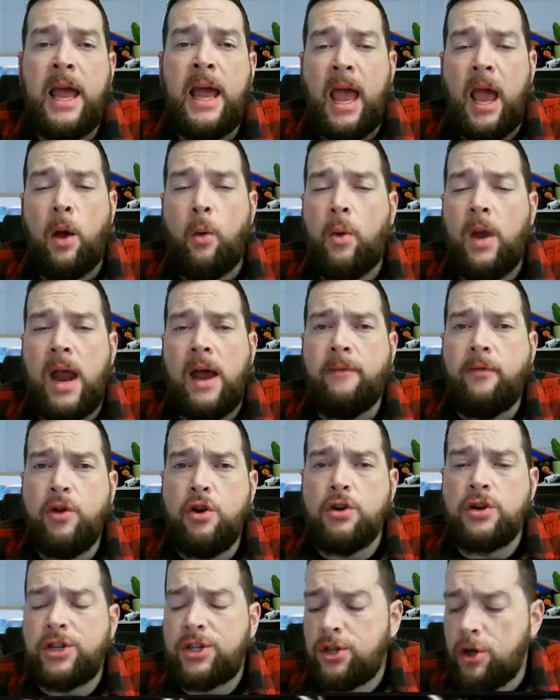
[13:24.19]
And whenever
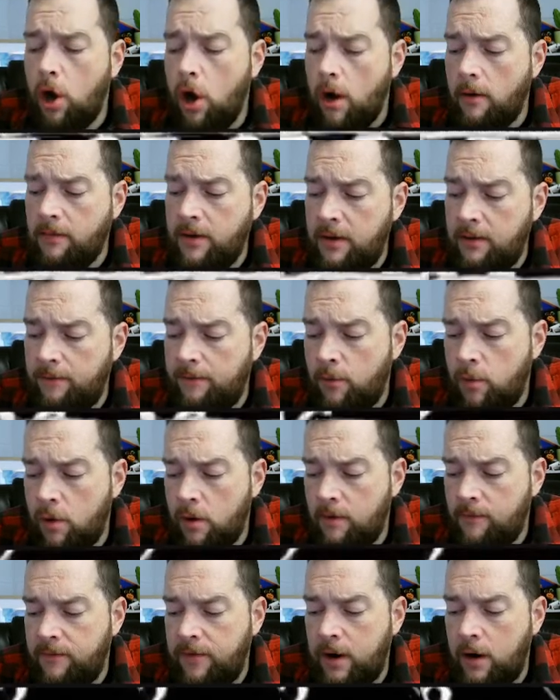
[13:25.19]
you're solving
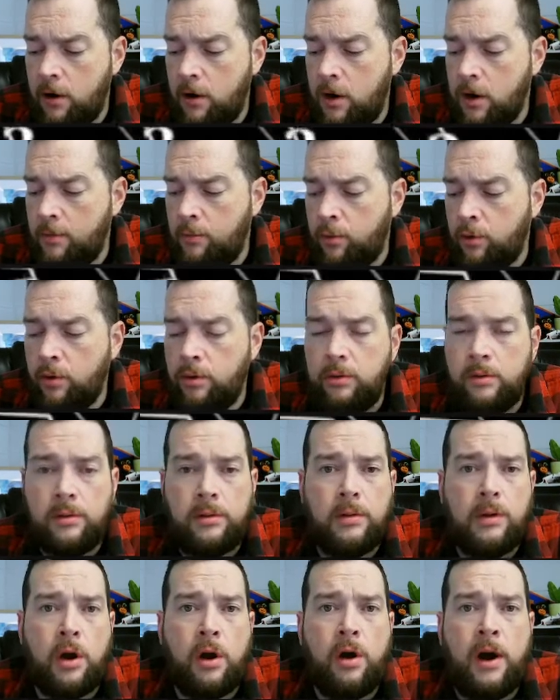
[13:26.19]
for a variable,
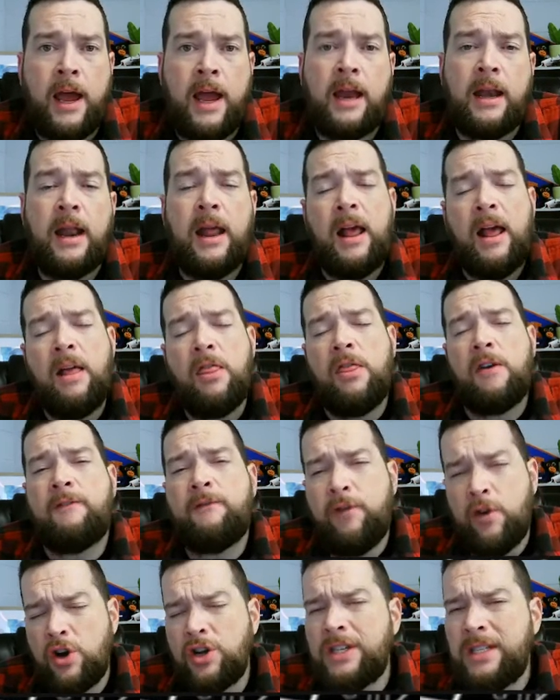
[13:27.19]
all right, the
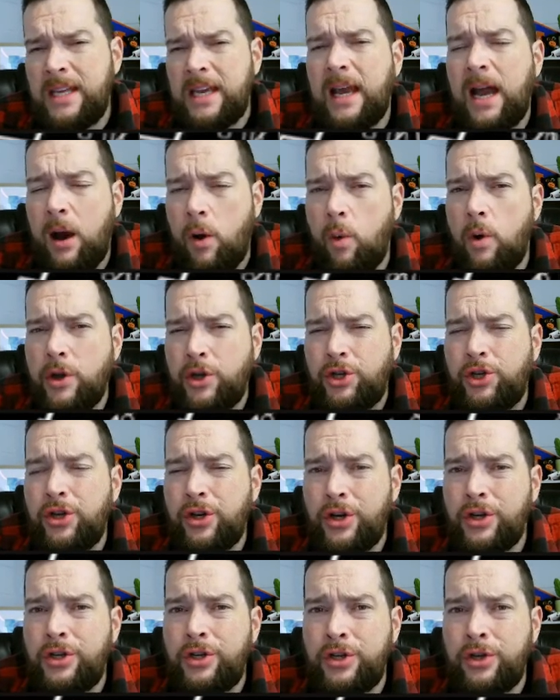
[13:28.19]
first thing I want you
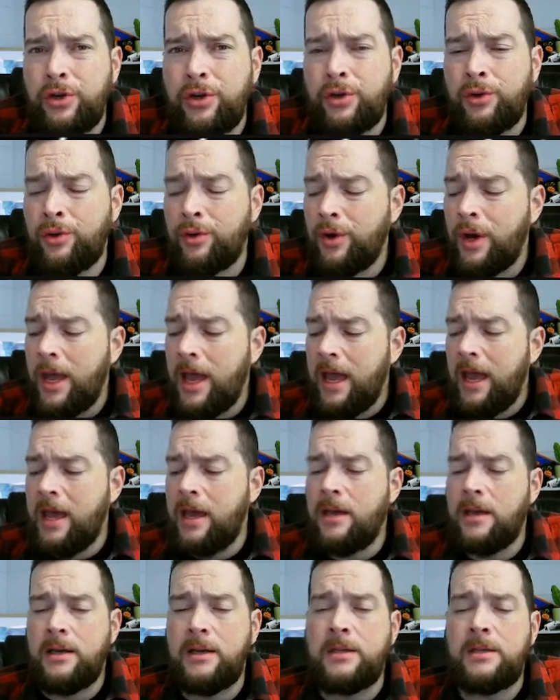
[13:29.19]
to do
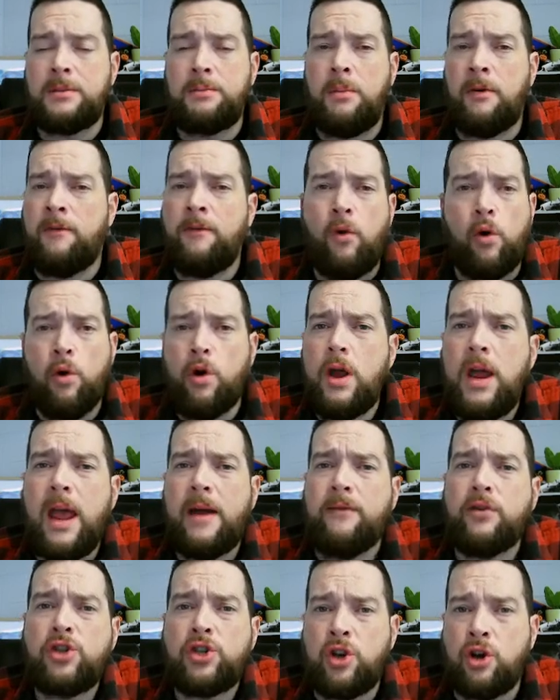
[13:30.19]
is, before you
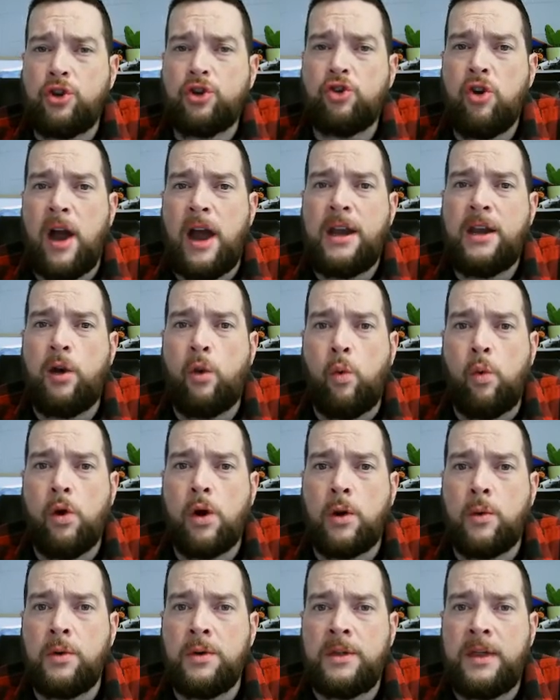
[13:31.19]
ever start trying to
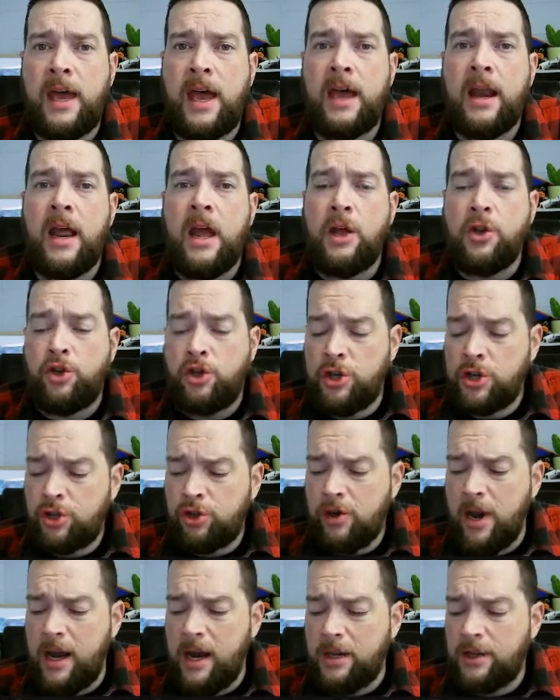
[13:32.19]
work with that, just
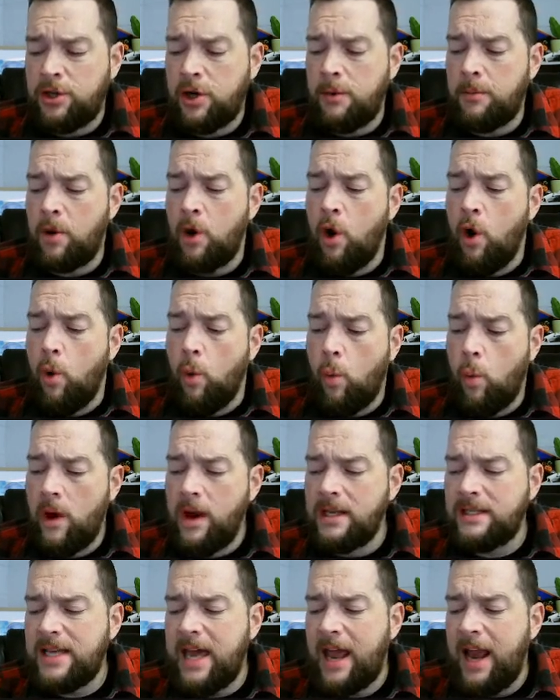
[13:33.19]
try to determine, what
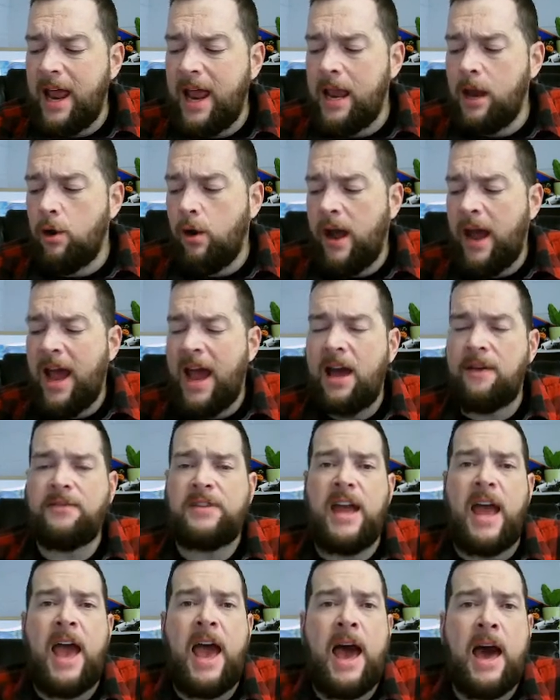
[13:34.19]
does that angle have
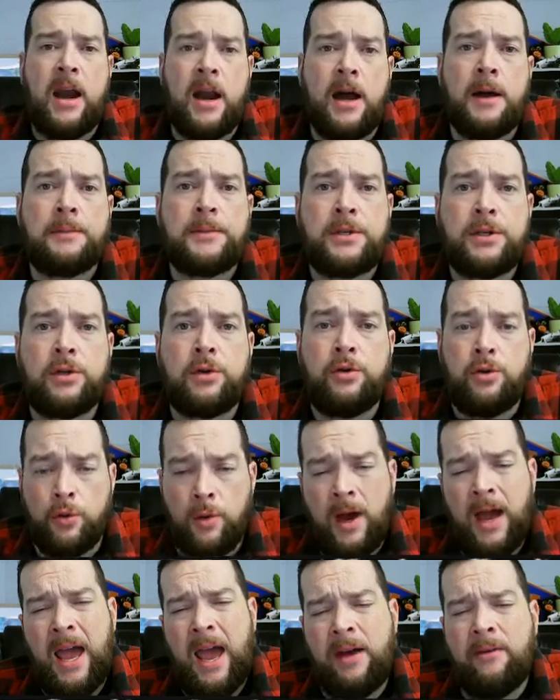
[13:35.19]
to add up to? Do
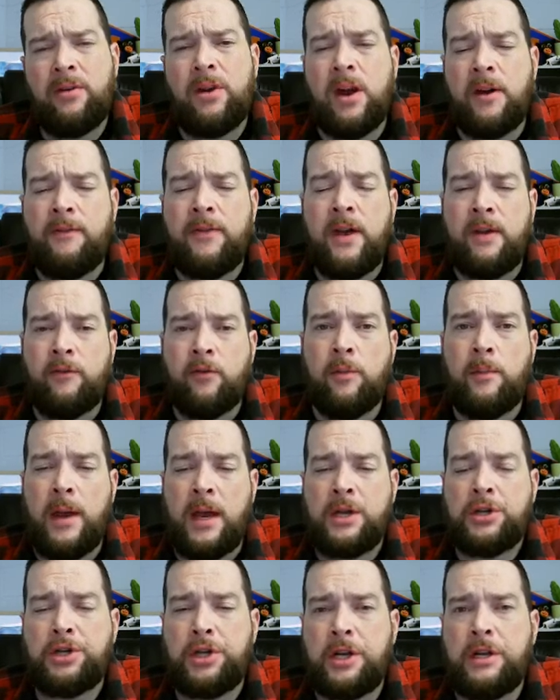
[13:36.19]
I have enough
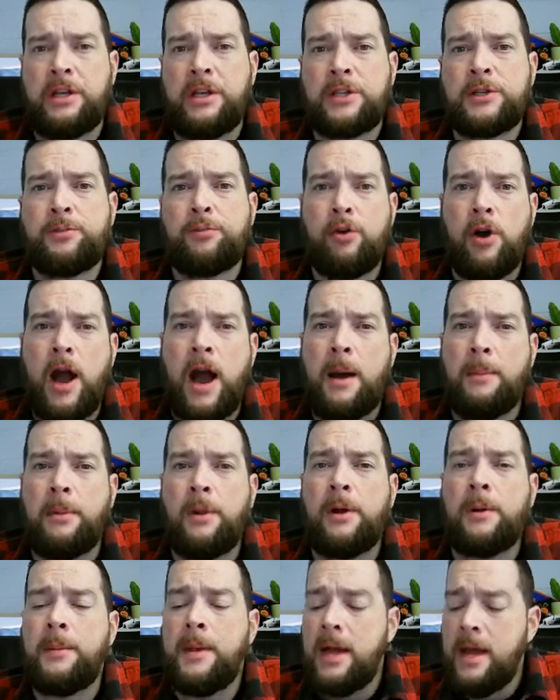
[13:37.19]
information in this
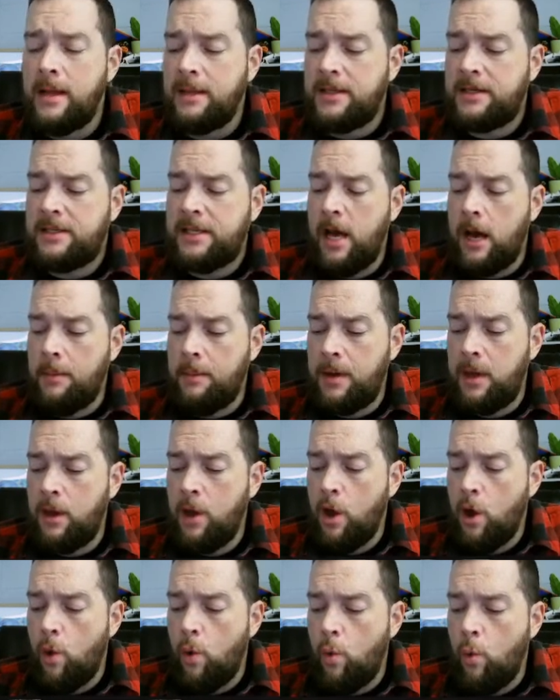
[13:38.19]
problem to tell me
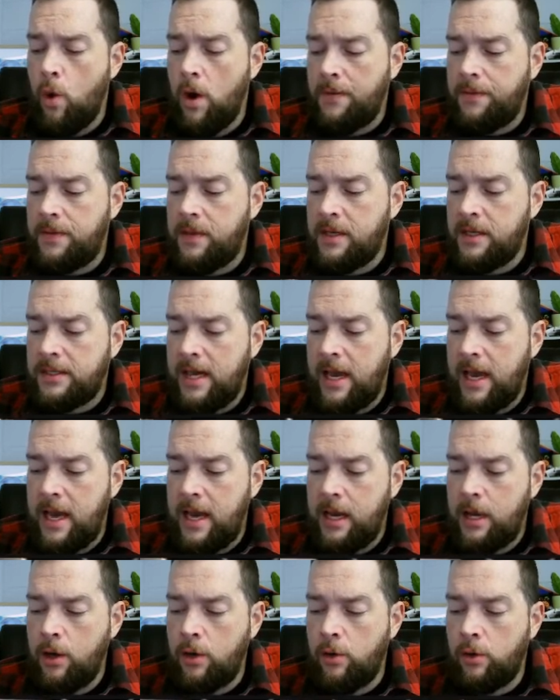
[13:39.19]
what this
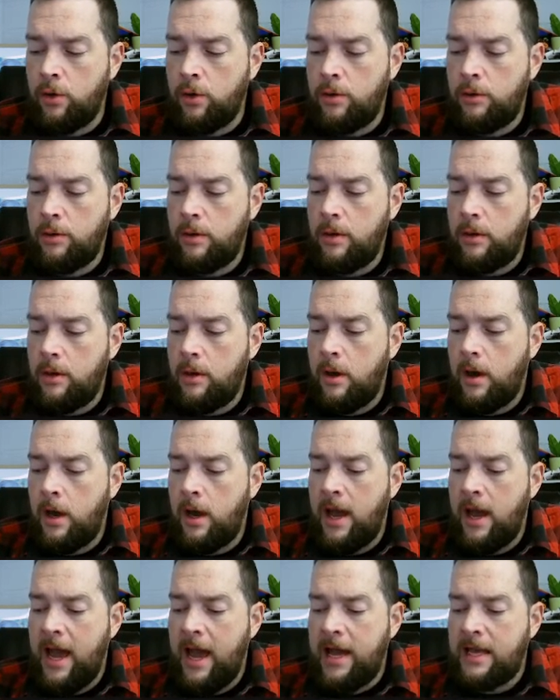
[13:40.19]
angle
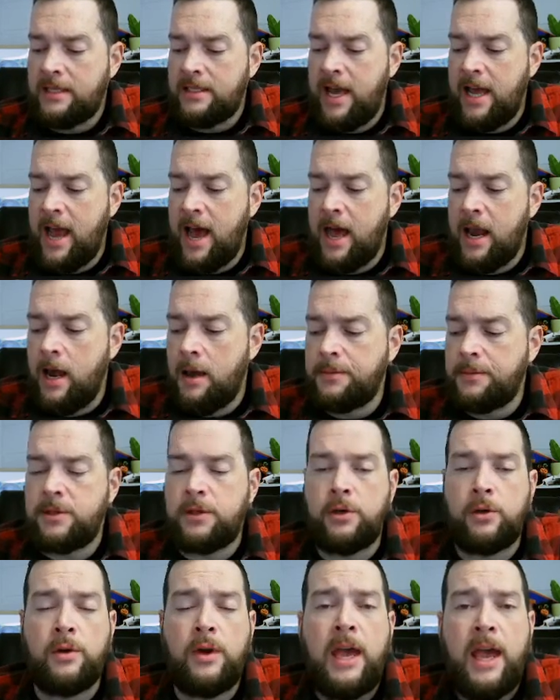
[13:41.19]
has to add up
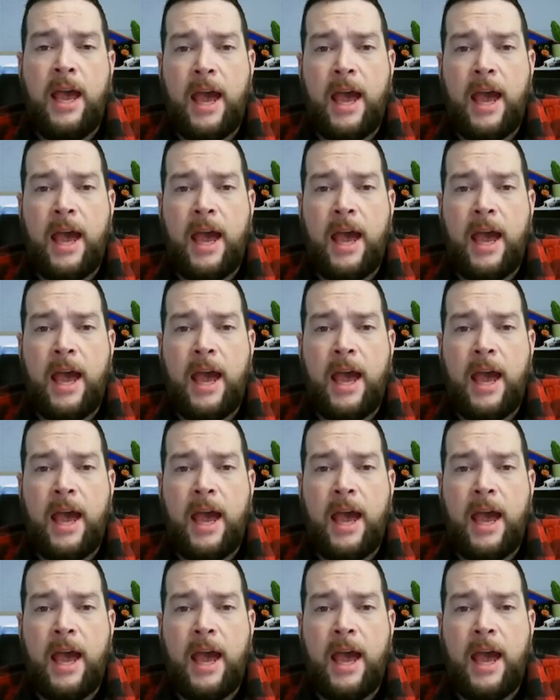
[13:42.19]
to?